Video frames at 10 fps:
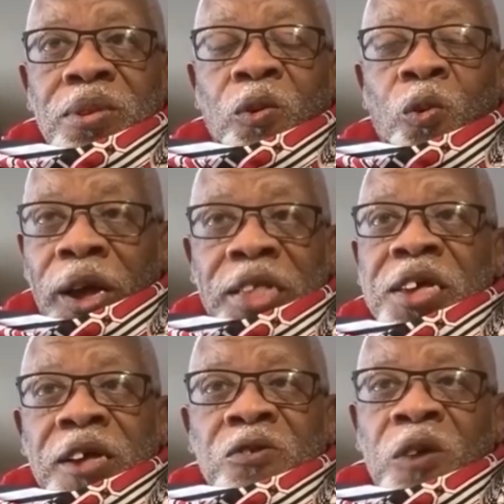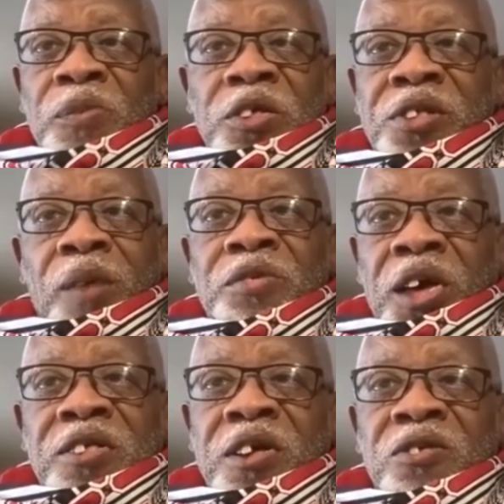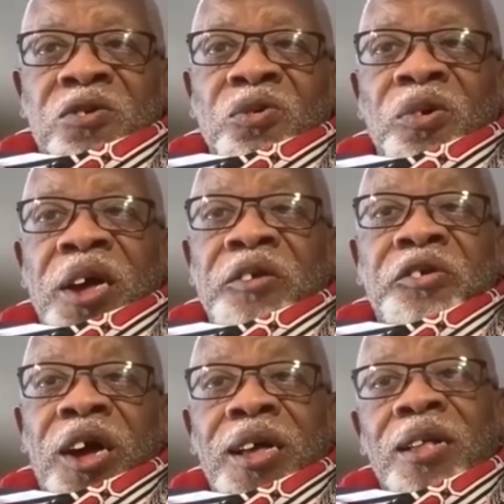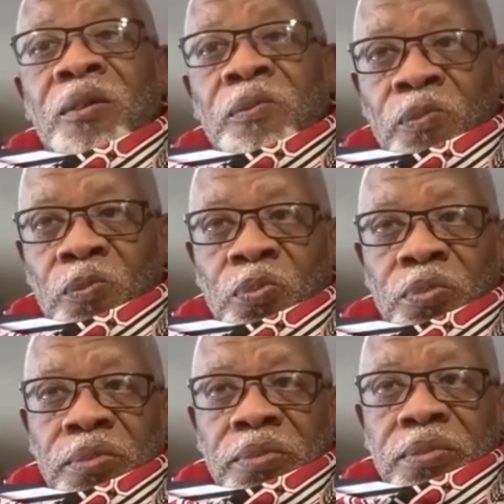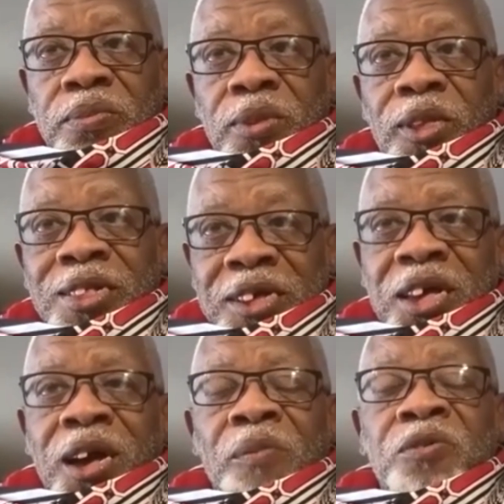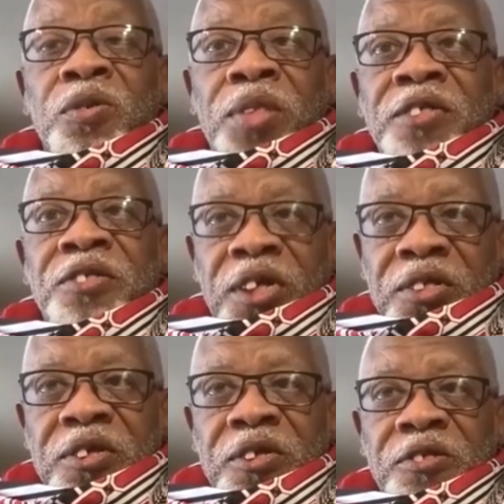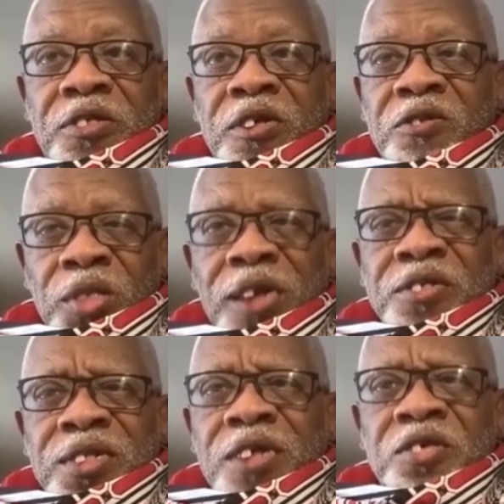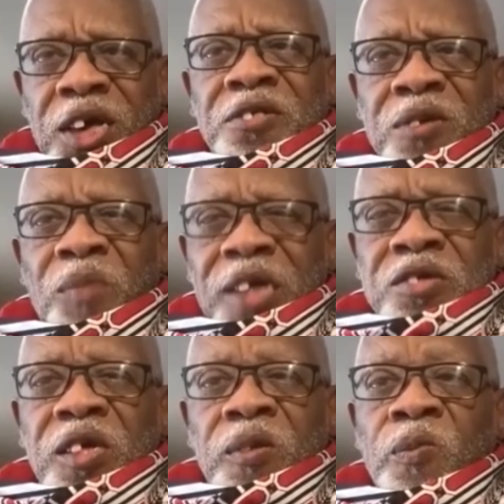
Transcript: when he had not been subjected to a trial leading up to that sentence. So let's just imagine